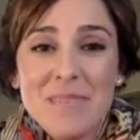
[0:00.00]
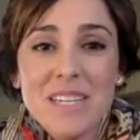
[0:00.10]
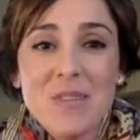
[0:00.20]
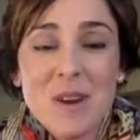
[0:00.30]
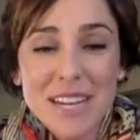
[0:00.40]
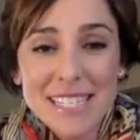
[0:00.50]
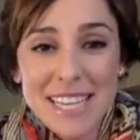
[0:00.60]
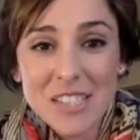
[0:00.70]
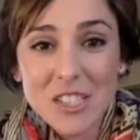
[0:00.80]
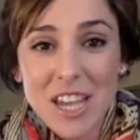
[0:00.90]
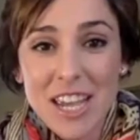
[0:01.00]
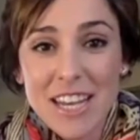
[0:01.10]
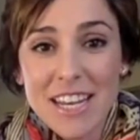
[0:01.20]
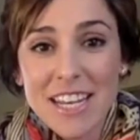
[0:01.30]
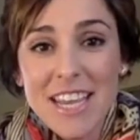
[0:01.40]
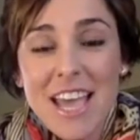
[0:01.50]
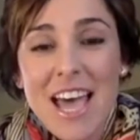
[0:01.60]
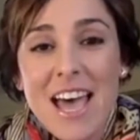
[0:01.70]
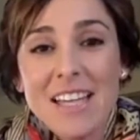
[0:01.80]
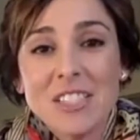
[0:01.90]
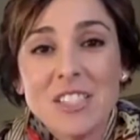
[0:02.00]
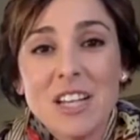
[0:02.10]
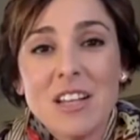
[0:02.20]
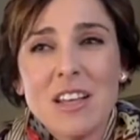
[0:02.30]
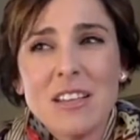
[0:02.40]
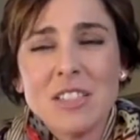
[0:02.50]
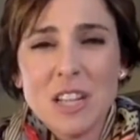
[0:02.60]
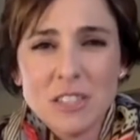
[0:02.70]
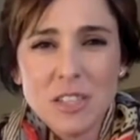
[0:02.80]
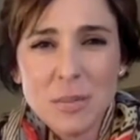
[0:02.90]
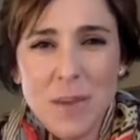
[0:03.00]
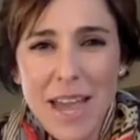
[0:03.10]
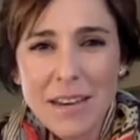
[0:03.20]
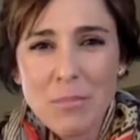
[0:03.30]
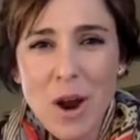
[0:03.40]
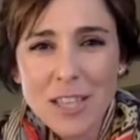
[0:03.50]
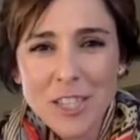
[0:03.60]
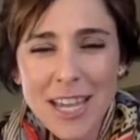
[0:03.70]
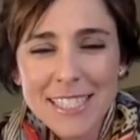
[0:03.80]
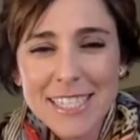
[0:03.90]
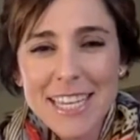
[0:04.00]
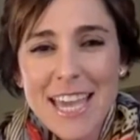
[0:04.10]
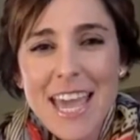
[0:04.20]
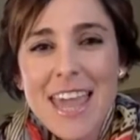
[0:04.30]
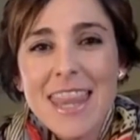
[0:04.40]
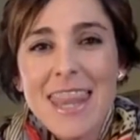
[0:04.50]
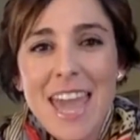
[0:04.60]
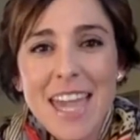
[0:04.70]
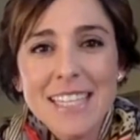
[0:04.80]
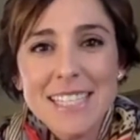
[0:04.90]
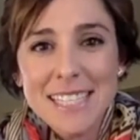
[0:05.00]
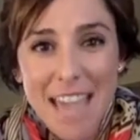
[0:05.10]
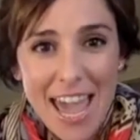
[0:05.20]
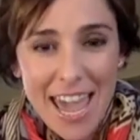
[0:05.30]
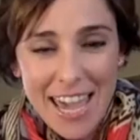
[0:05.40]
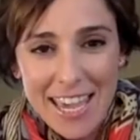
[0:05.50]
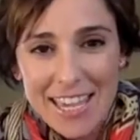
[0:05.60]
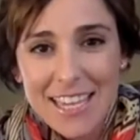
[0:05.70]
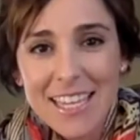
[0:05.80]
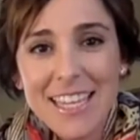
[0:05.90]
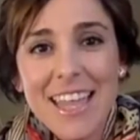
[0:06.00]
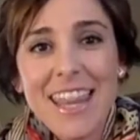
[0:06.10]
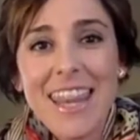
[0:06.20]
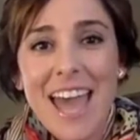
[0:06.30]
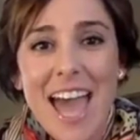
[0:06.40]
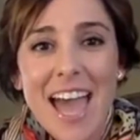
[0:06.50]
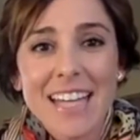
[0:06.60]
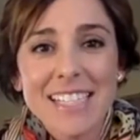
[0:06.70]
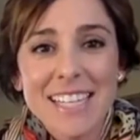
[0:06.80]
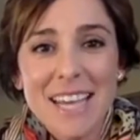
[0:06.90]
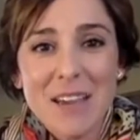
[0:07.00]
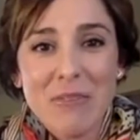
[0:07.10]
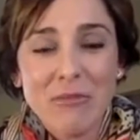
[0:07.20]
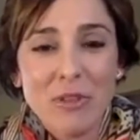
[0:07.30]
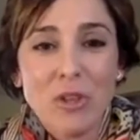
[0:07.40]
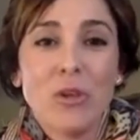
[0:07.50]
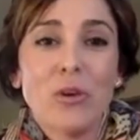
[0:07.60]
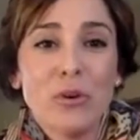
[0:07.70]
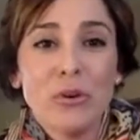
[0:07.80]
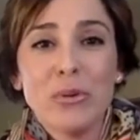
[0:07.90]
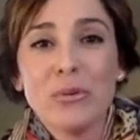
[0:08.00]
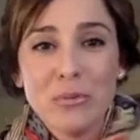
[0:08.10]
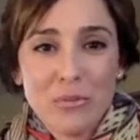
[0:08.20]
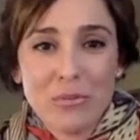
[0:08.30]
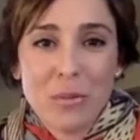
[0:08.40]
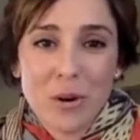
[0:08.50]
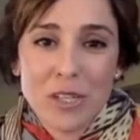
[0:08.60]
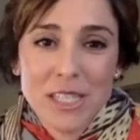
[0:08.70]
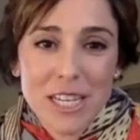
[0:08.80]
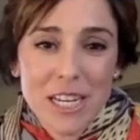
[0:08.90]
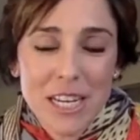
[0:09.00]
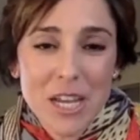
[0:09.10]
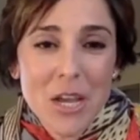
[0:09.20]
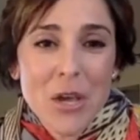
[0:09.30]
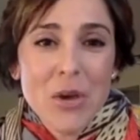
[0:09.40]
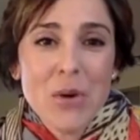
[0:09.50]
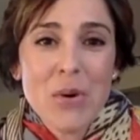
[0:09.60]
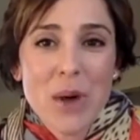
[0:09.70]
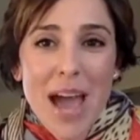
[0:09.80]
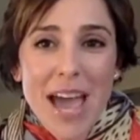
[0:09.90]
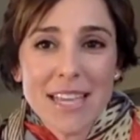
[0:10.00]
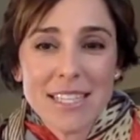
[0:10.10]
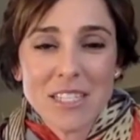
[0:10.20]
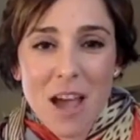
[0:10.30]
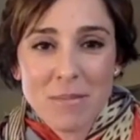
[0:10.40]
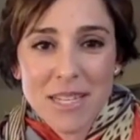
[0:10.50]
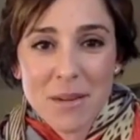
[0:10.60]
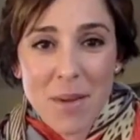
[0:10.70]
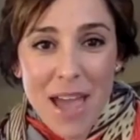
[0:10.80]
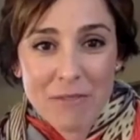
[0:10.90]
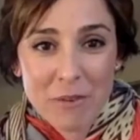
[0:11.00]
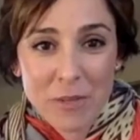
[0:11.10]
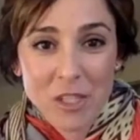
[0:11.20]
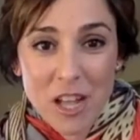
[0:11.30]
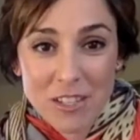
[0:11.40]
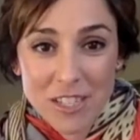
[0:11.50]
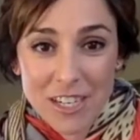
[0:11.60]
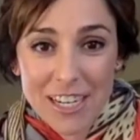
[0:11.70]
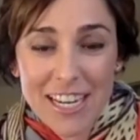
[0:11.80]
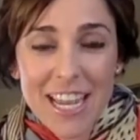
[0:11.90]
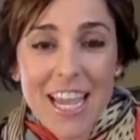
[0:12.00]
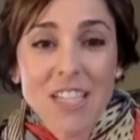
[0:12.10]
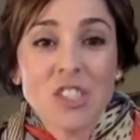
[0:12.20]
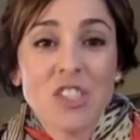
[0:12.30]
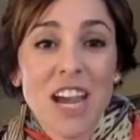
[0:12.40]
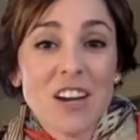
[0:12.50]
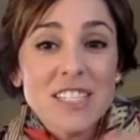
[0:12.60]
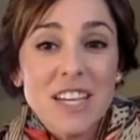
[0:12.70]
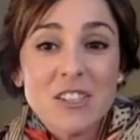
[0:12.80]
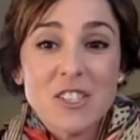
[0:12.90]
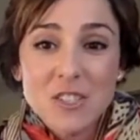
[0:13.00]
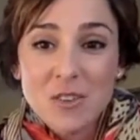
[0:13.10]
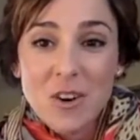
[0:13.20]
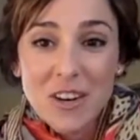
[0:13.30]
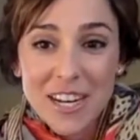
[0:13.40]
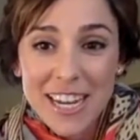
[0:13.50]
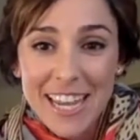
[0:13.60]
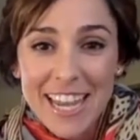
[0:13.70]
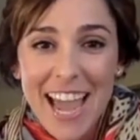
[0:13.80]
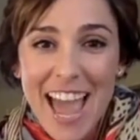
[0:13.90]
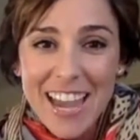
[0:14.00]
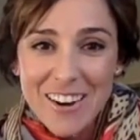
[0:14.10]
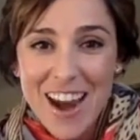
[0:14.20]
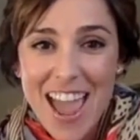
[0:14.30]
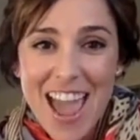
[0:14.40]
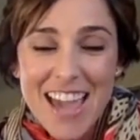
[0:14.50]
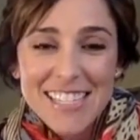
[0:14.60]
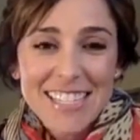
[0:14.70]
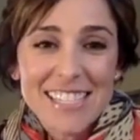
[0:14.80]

organization, Shelter Pet Project, they say that if you, the person who has adopted a pet from a shelter, shares their story. Hi, Grace.